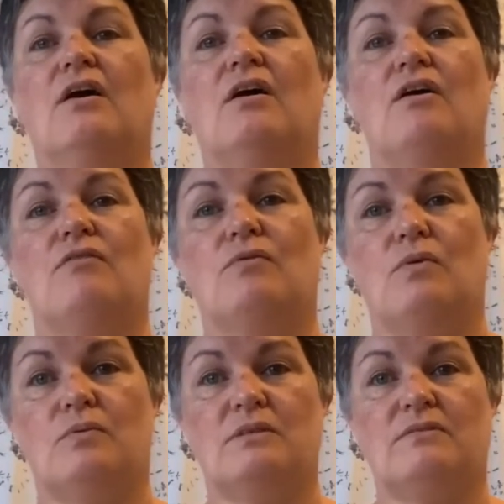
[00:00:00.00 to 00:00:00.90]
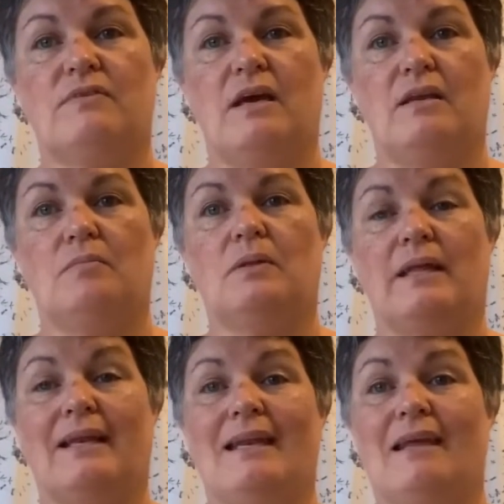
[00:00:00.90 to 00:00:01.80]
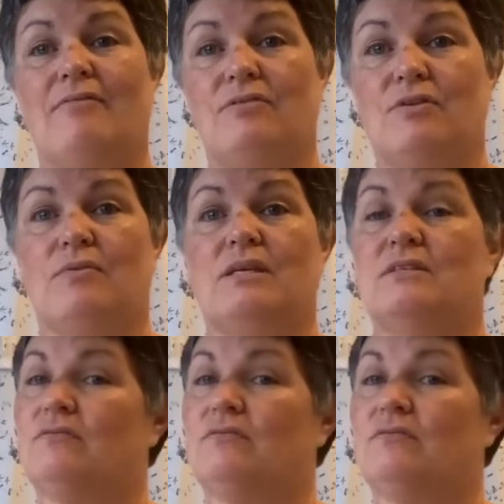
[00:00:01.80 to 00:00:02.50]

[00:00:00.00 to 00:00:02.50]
of what was available and left the rest for